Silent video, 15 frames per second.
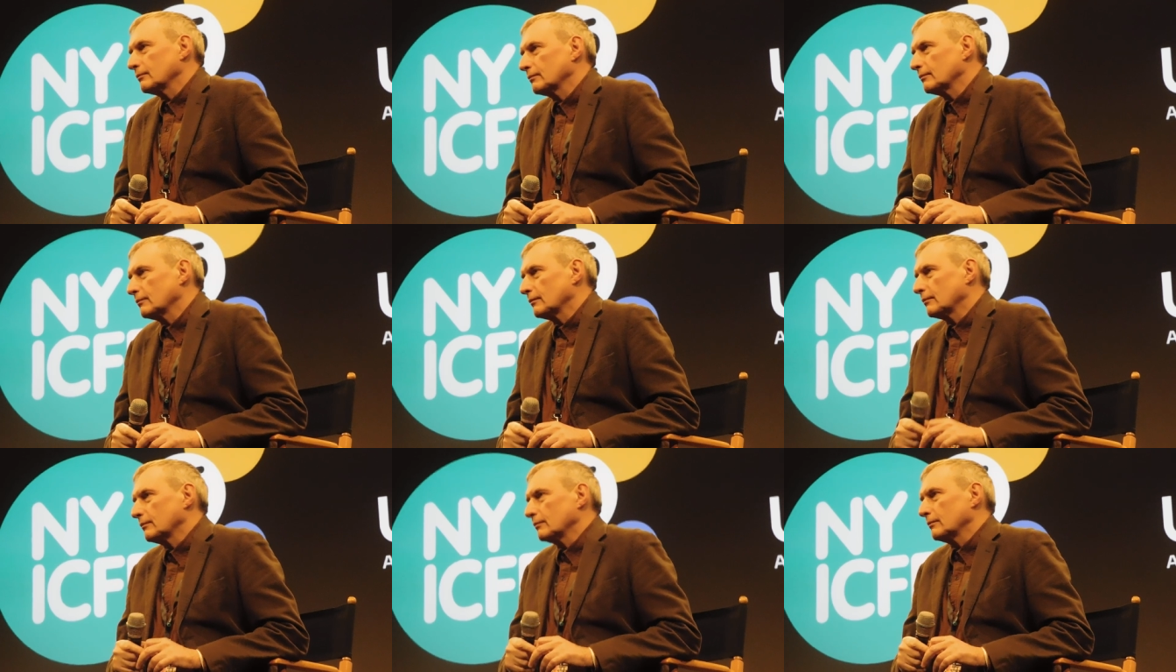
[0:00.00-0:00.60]

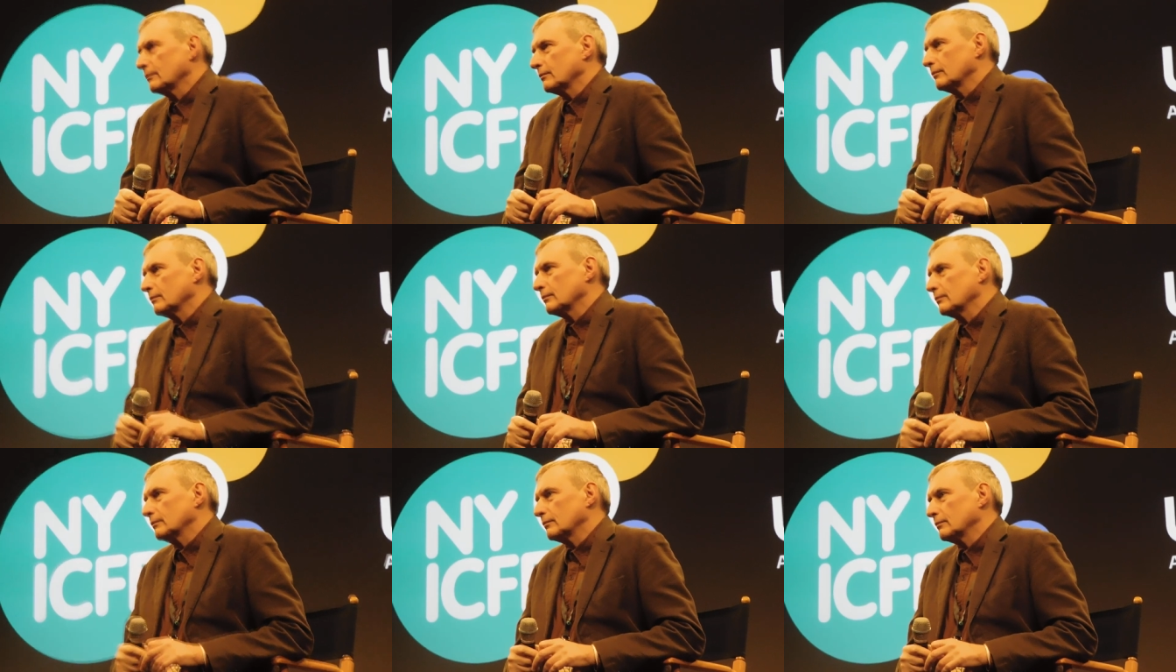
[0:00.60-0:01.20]
why don't they
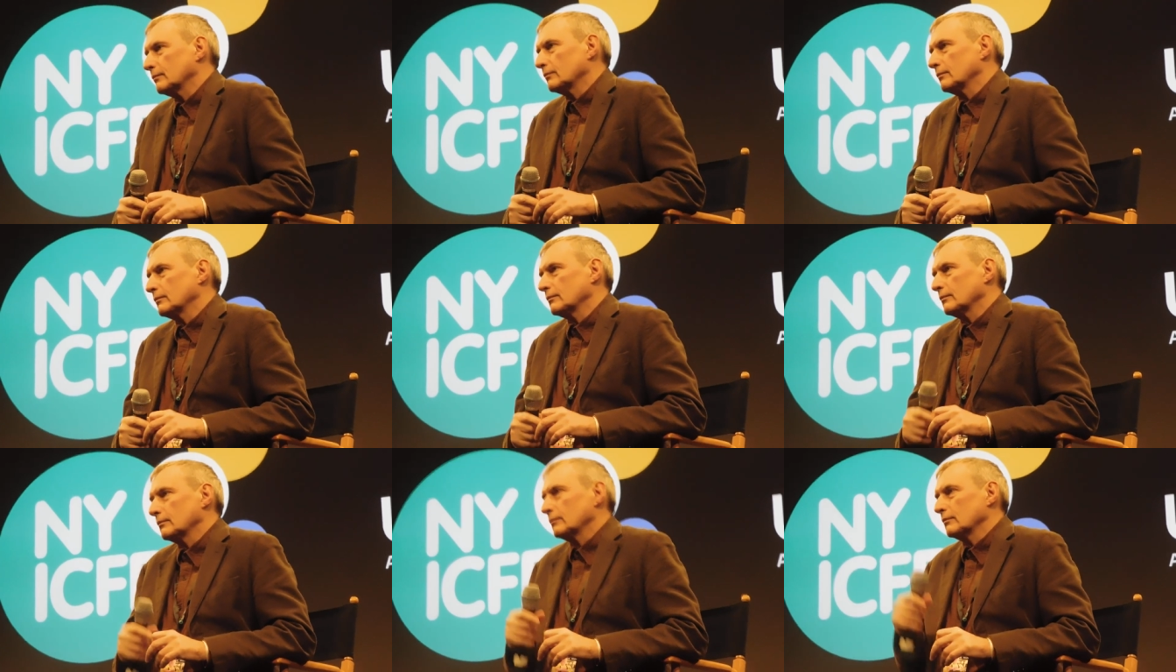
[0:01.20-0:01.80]
like music?
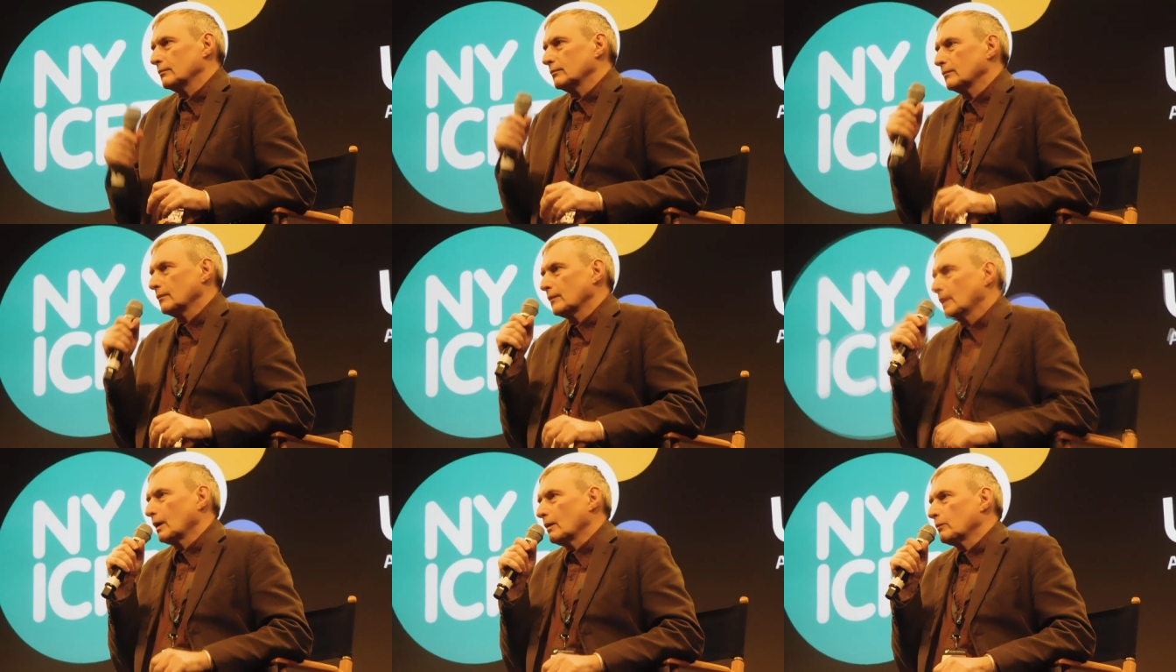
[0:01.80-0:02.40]
Like?
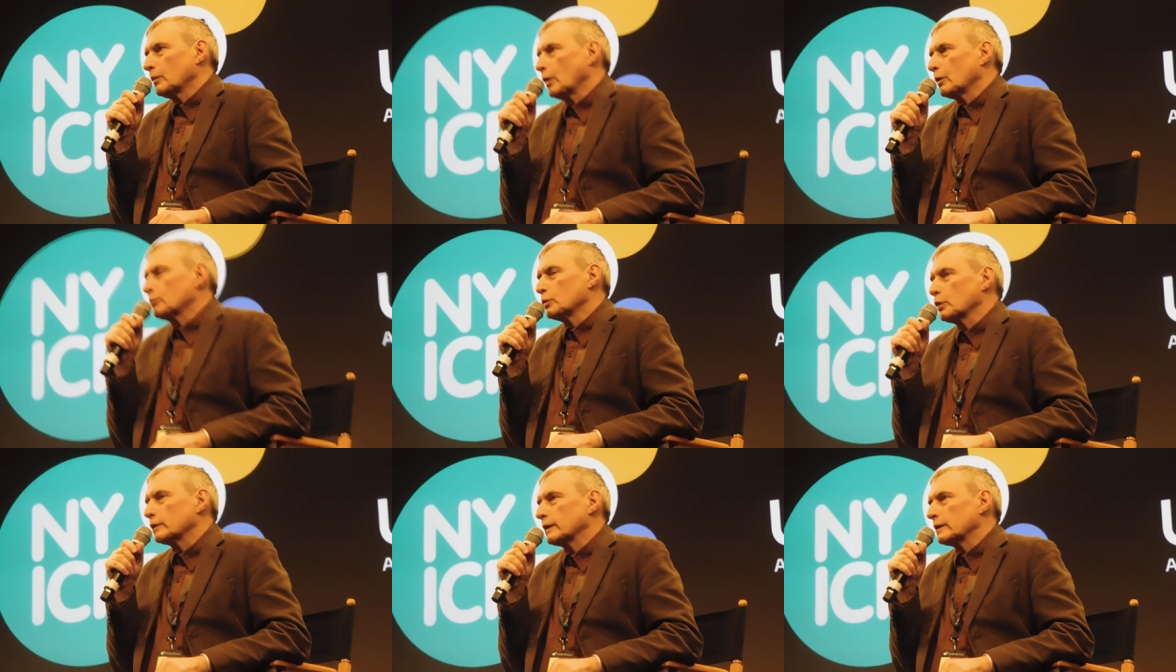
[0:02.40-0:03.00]
Well,
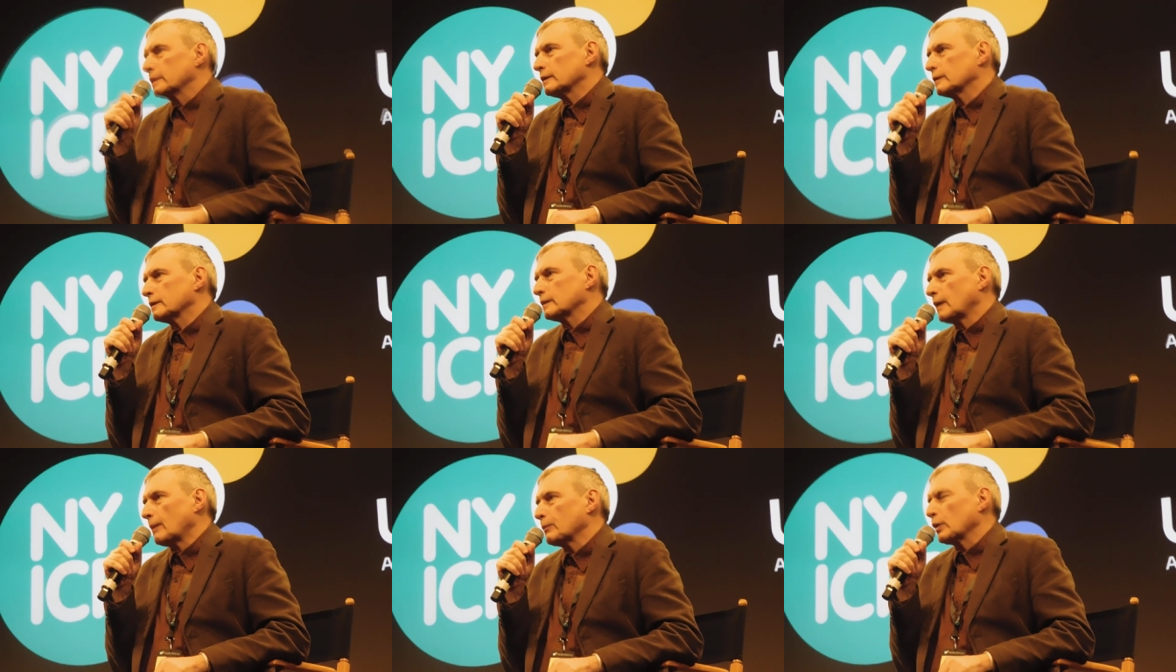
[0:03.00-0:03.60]
music it
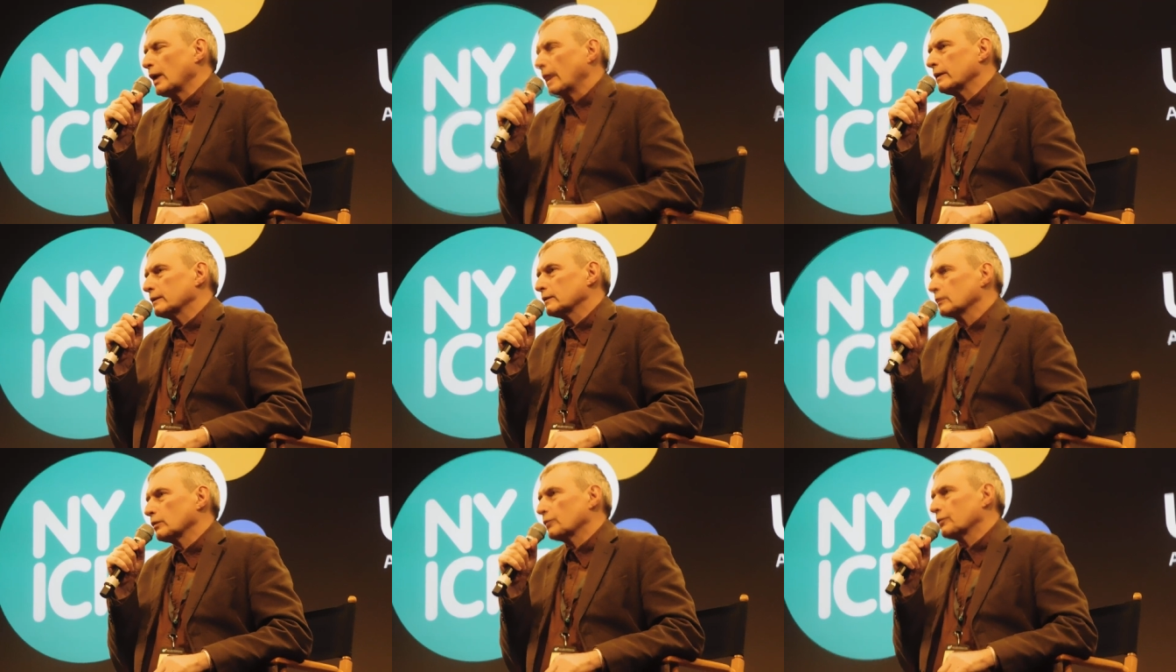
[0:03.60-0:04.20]

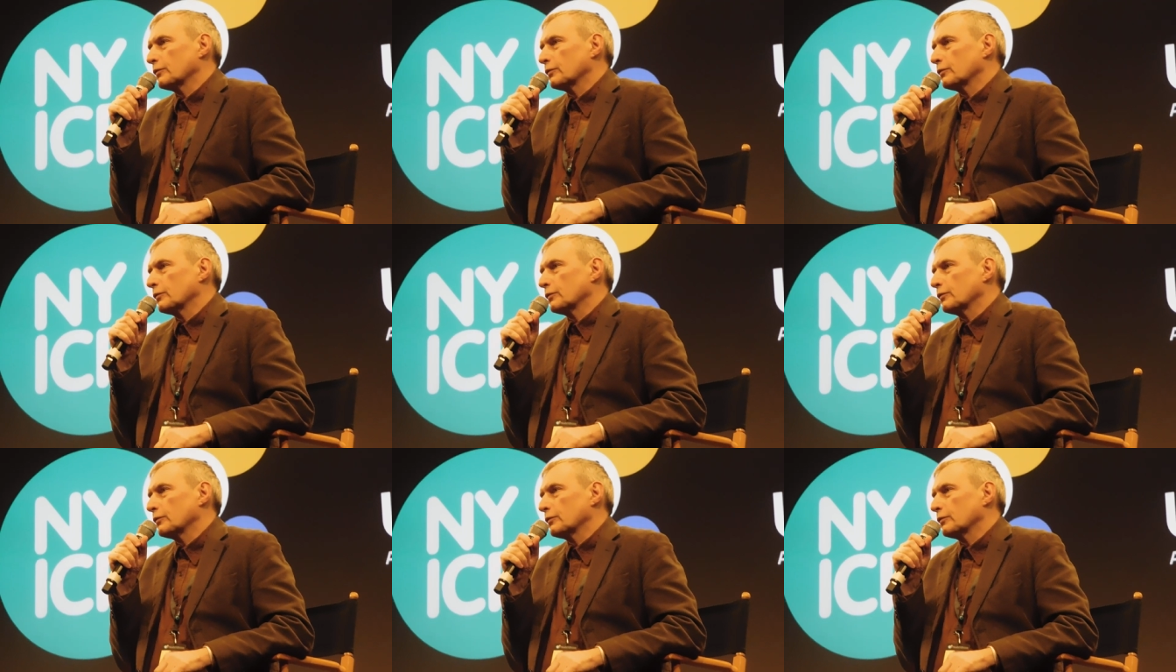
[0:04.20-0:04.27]
symbolizes